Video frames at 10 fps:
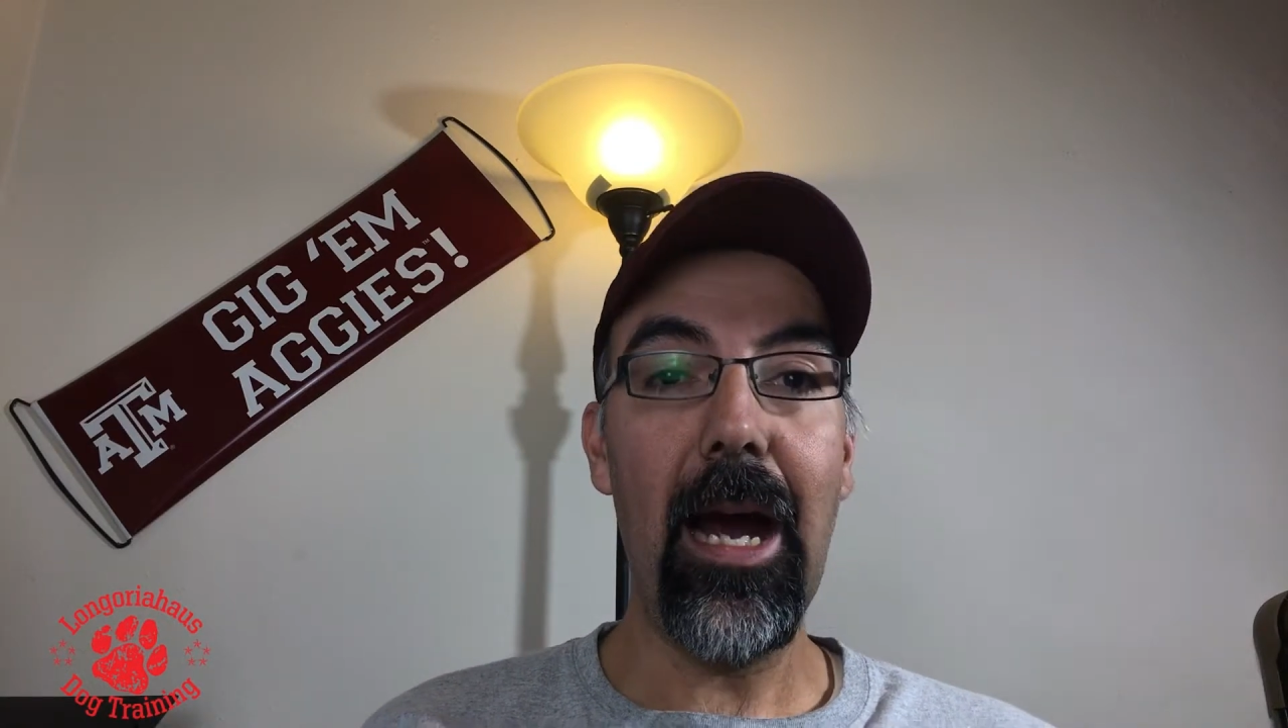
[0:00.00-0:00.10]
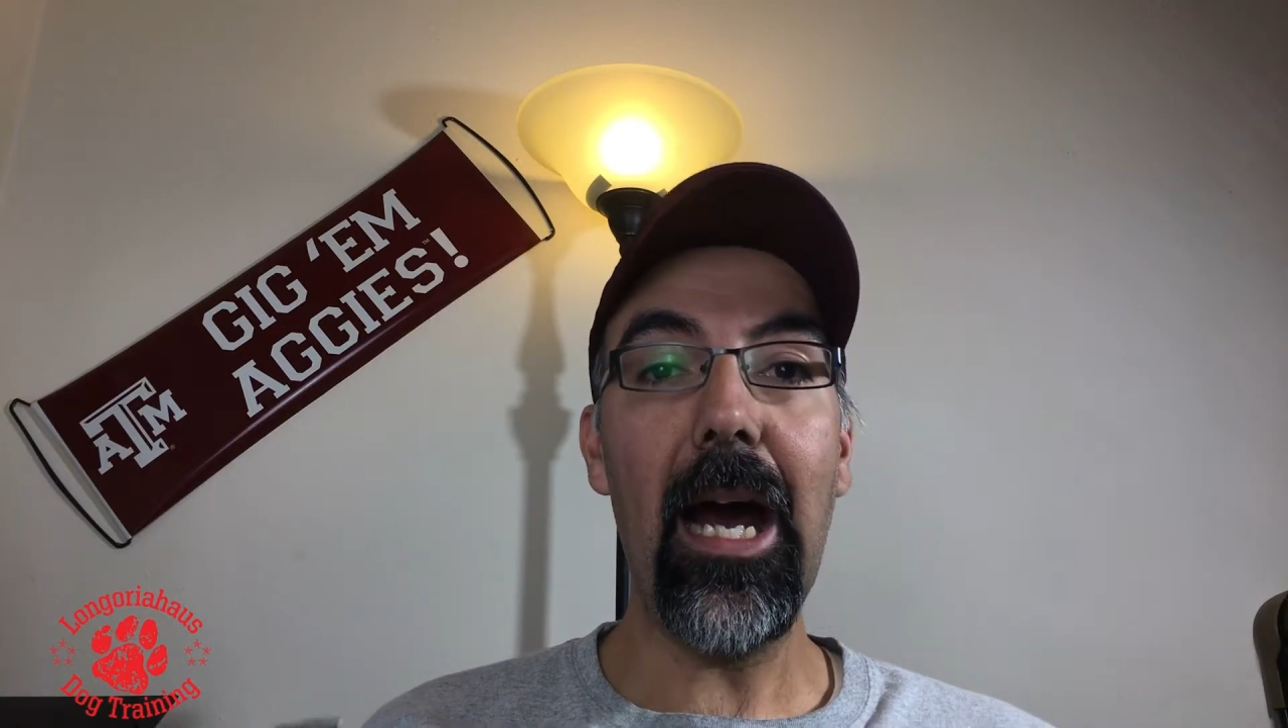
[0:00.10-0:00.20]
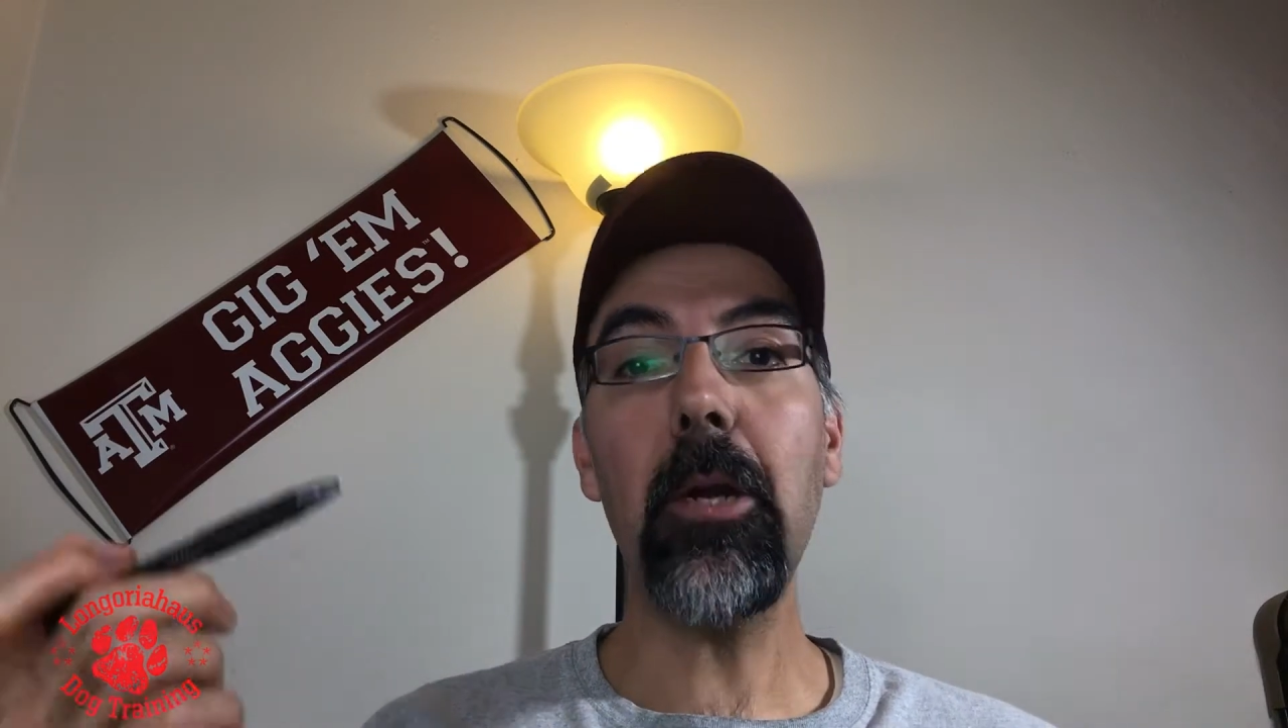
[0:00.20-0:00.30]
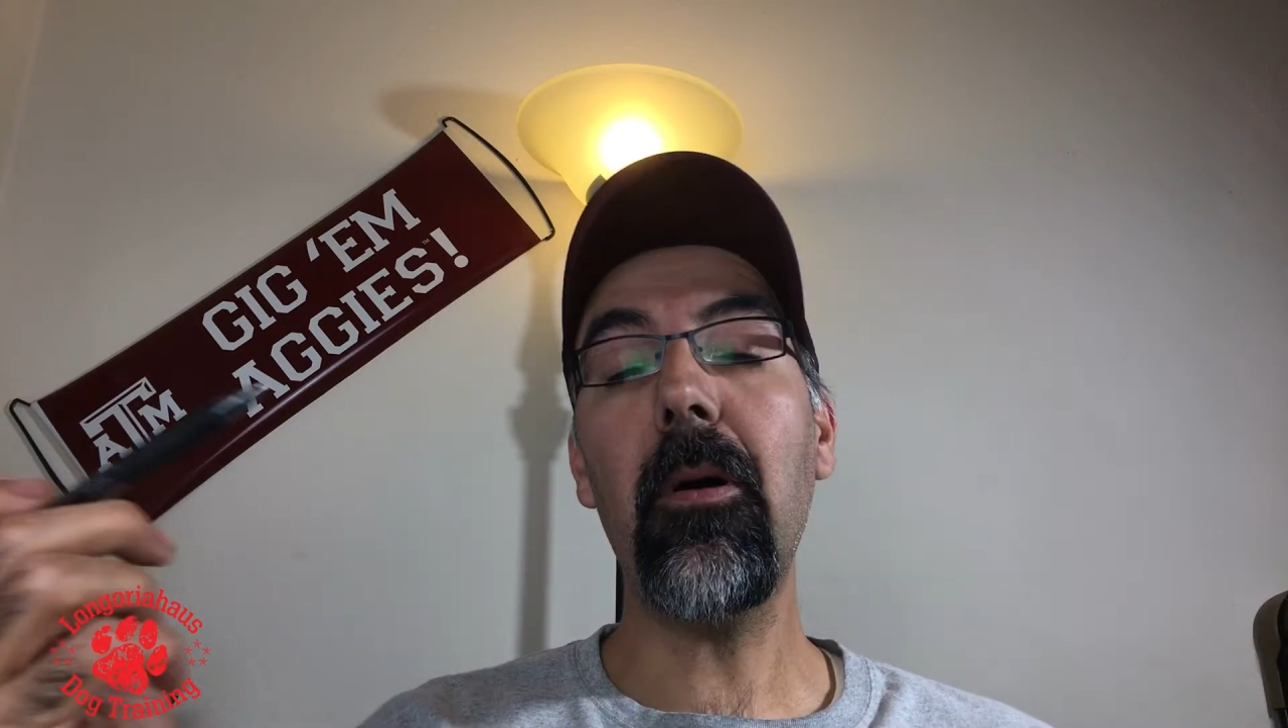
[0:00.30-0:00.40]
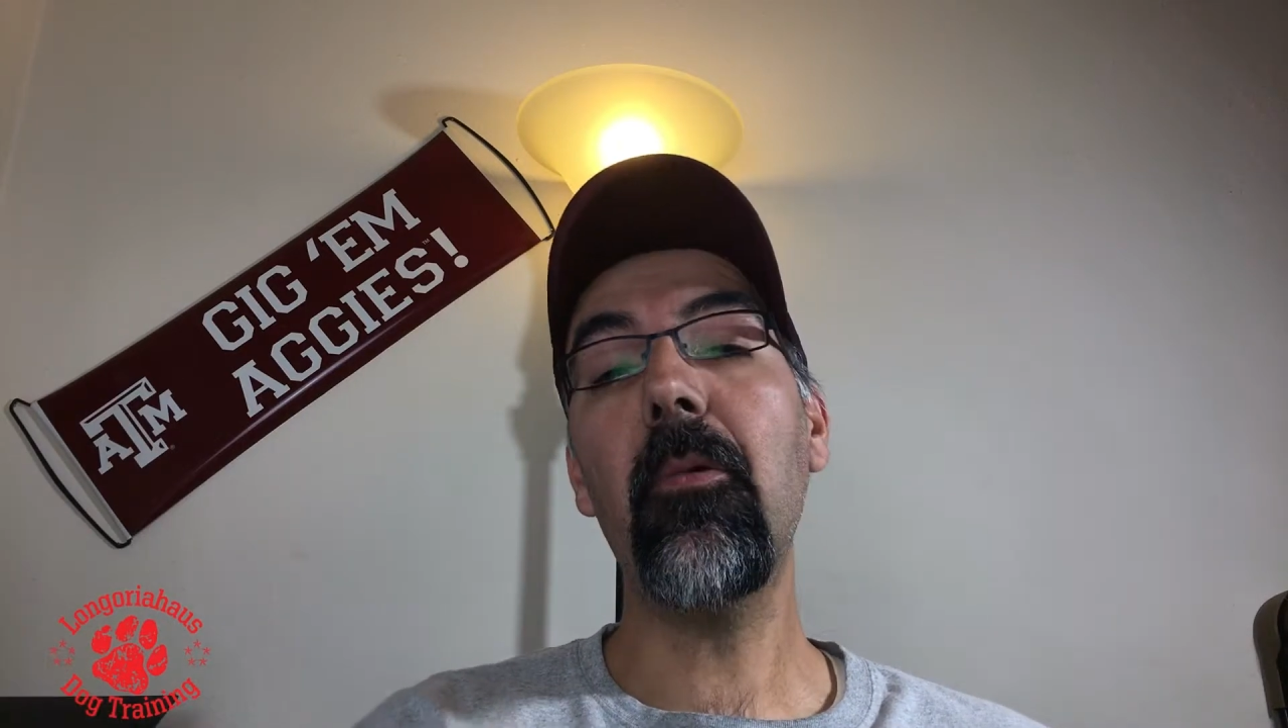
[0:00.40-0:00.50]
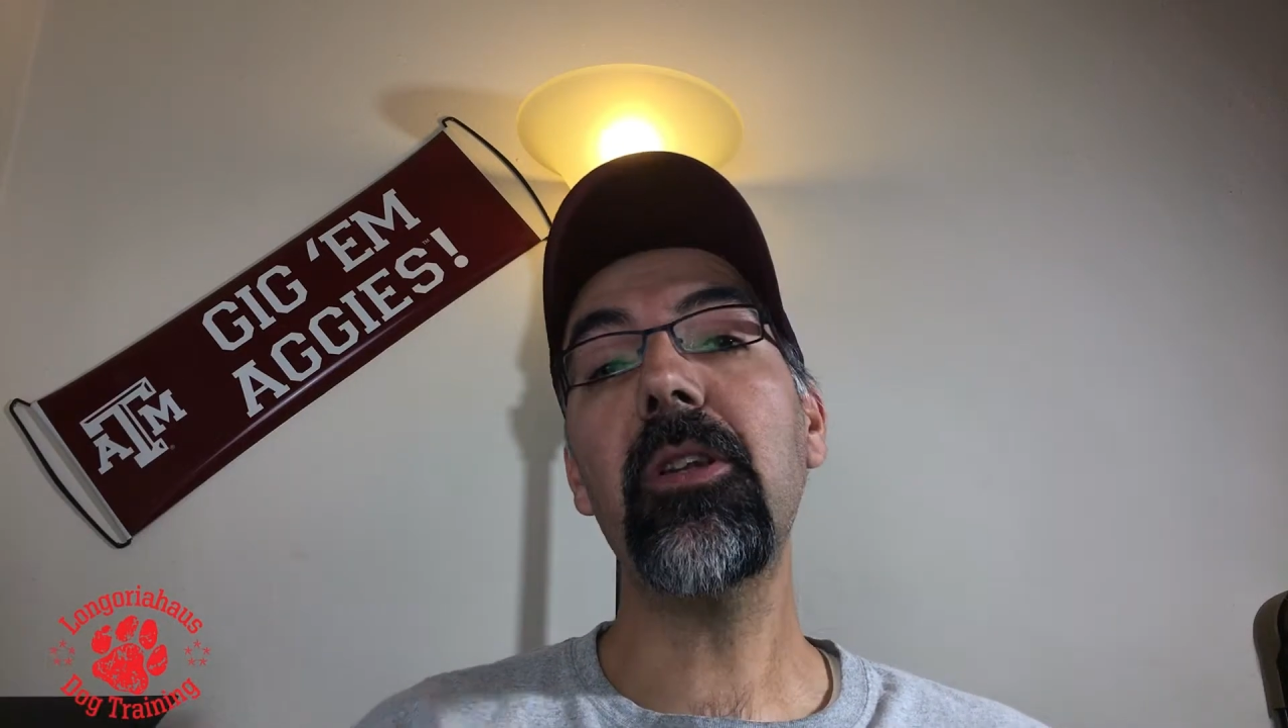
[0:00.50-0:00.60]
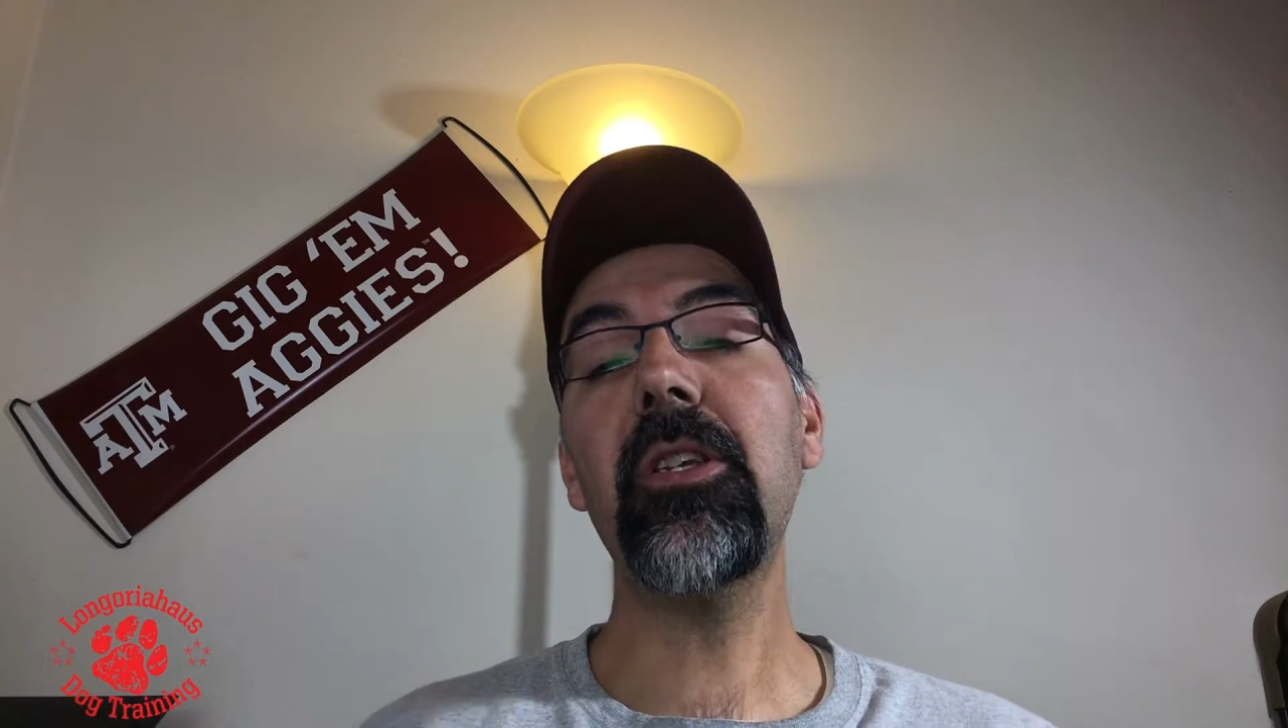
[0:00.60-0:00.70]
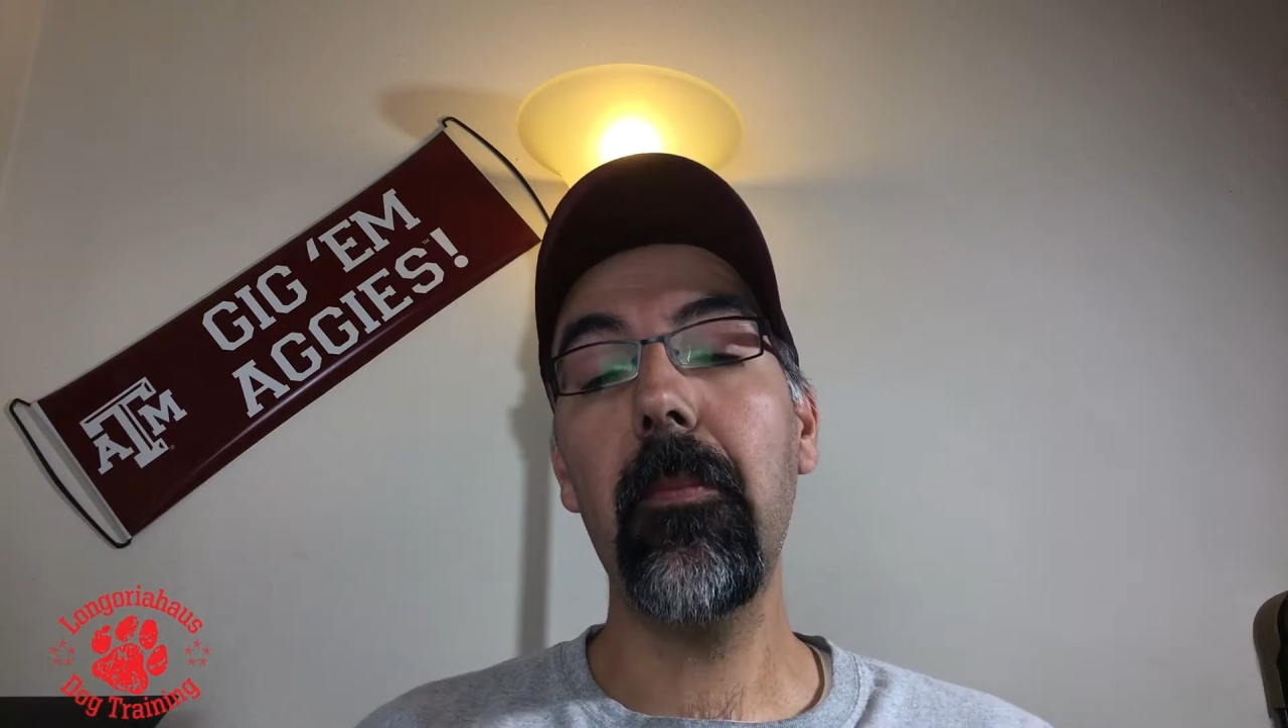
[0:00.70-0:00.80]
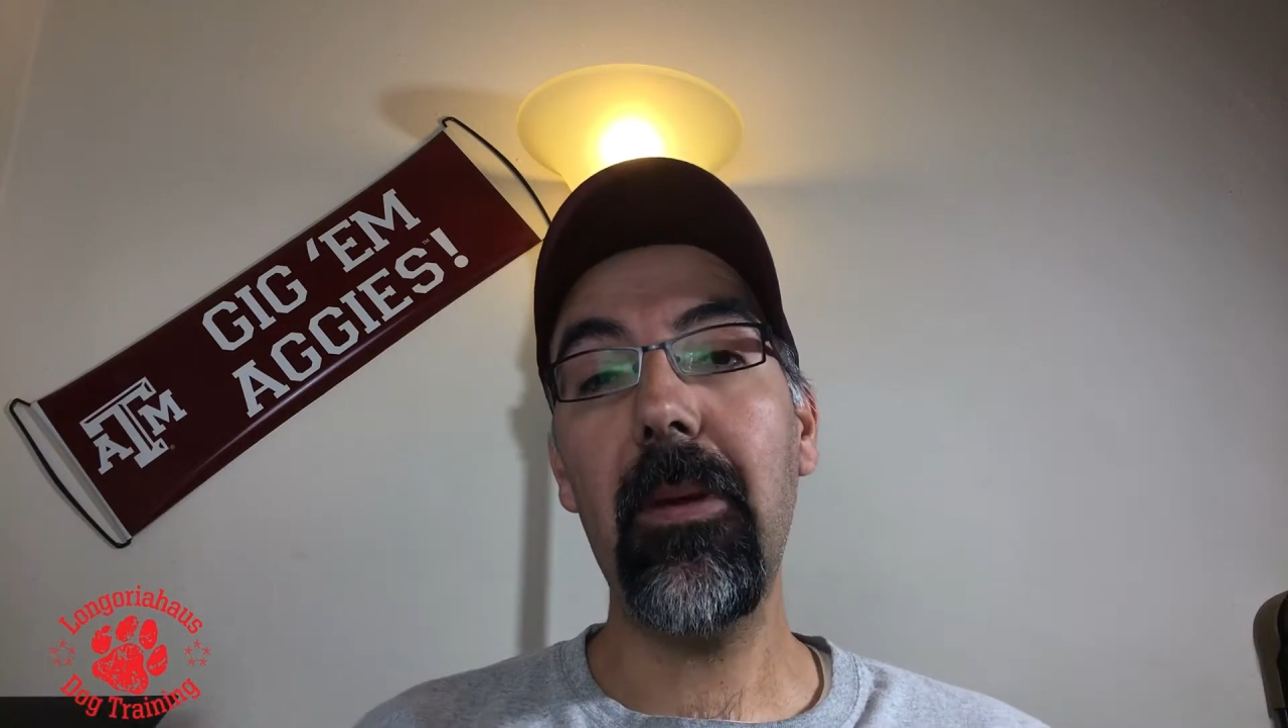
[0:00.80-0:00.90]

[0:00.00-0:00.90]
How do I want you to